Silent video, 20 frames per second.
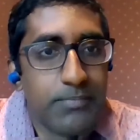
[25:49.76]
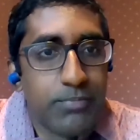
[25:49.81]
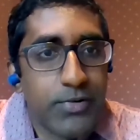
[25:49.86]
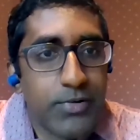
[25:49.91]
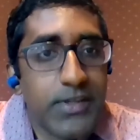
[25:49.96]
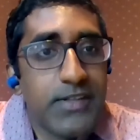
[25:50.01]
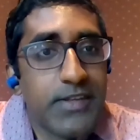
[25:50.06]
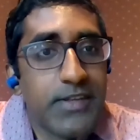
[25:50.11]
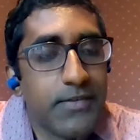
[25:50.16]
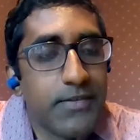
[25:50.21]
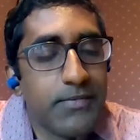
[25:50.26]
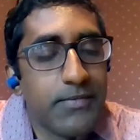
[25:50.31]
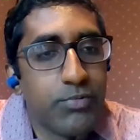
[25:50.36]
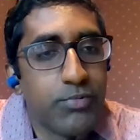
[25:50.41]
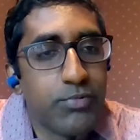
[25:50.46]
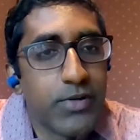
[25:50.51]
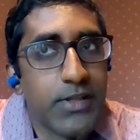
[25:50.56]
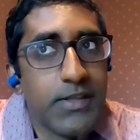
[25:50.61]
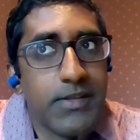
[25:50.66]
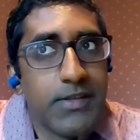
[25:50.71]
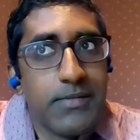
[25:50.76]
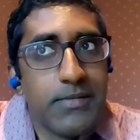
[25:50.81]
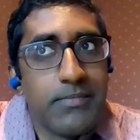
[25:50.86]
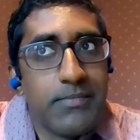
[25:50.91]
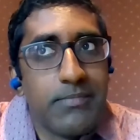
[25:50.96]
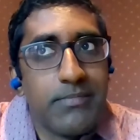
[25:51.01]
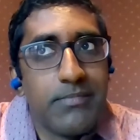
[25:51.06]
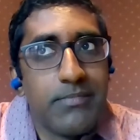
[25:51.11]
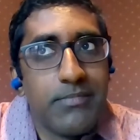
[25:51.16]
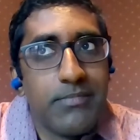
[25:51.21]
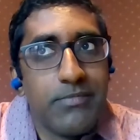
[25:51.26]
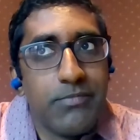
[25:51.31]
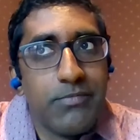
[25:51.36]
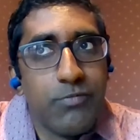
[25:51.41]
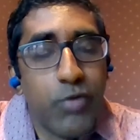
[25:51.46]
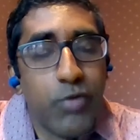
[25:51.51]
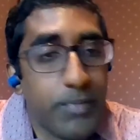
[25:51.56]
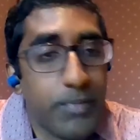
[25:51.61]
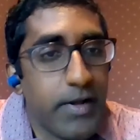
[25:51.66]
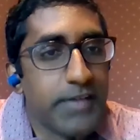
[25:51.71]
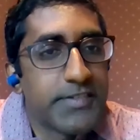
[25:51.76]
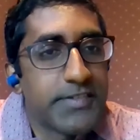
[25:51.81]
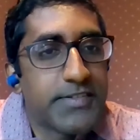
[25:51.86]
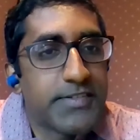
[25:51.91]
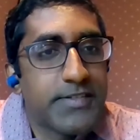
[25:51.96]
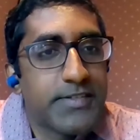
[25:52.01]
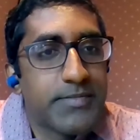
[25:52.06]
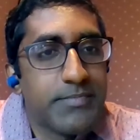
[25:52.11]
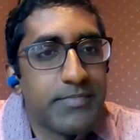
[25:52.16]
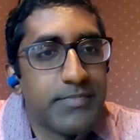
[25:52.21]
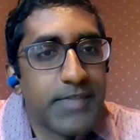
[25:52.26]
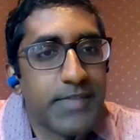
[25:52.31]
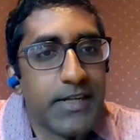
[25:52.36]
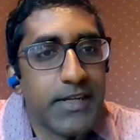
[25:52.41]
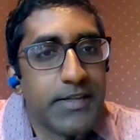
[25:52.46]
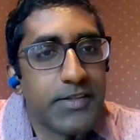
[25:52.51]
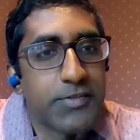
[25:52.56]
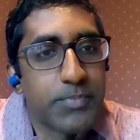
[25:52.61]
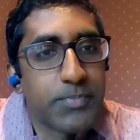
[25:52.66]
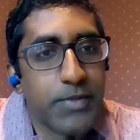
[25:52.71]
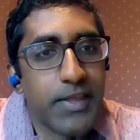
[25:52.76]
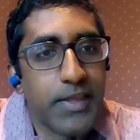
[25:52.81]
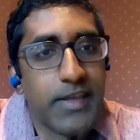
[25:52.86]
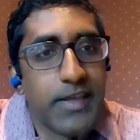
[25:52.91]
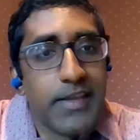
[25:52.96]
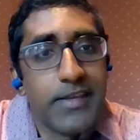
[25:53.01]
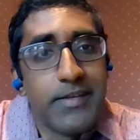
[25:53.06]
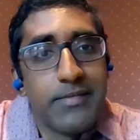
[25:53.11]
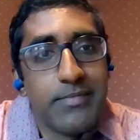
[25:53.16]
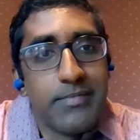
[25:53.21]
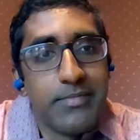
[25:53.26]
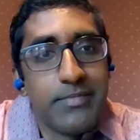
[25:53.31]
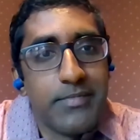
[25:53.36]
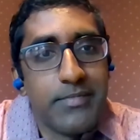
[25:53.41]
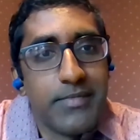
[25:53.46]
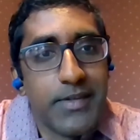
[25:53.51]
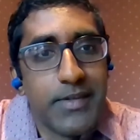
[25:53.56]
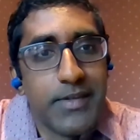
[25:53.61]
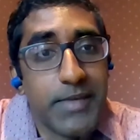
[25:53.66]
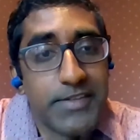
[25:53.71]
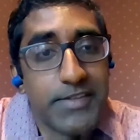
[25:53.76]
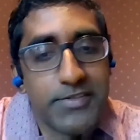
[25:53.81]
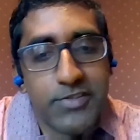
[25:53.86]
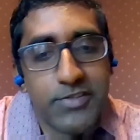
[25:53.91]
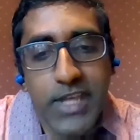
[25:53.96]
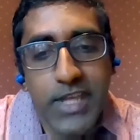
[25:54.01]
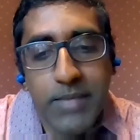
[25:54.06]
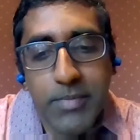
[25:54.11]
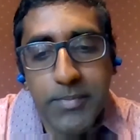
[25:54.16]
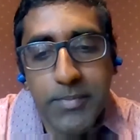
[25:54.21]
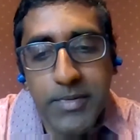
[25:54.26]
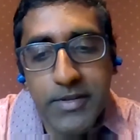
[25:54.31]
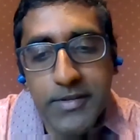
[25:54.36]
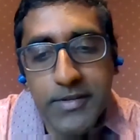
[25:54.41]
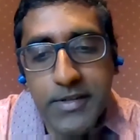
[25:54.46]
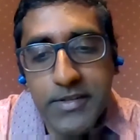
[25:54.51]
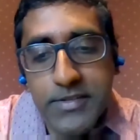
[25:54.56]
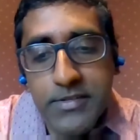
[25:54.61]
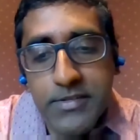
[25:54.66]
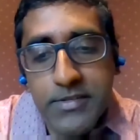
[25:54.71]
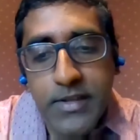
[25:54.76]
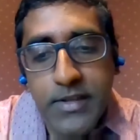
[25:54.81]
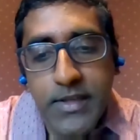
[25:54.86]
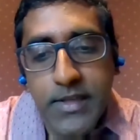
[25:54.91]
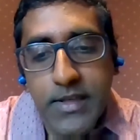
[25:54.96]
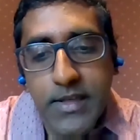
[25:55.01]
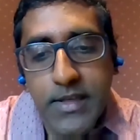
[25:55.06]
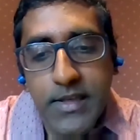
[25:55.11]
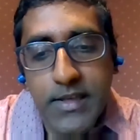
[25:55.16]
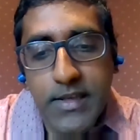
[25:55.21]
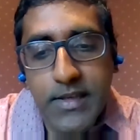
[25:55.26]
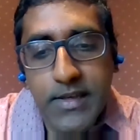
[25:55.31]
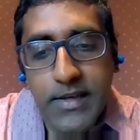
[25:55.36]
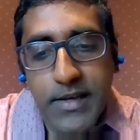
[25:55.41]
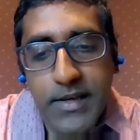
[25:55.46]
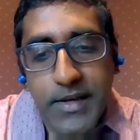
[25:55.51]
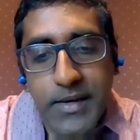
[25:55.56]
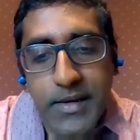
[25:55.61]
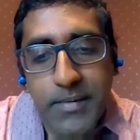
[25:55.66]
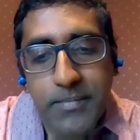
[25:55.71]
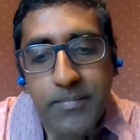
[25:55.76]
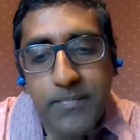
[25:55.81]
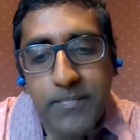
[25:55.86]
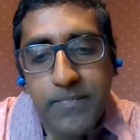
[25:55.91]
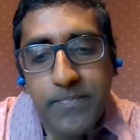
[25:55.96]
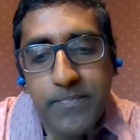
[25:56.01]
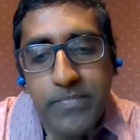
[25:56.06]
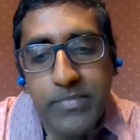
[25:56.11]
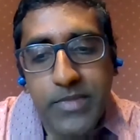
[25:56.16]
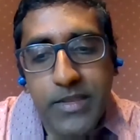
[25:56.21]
pretty robust data display and messaging capabilities. But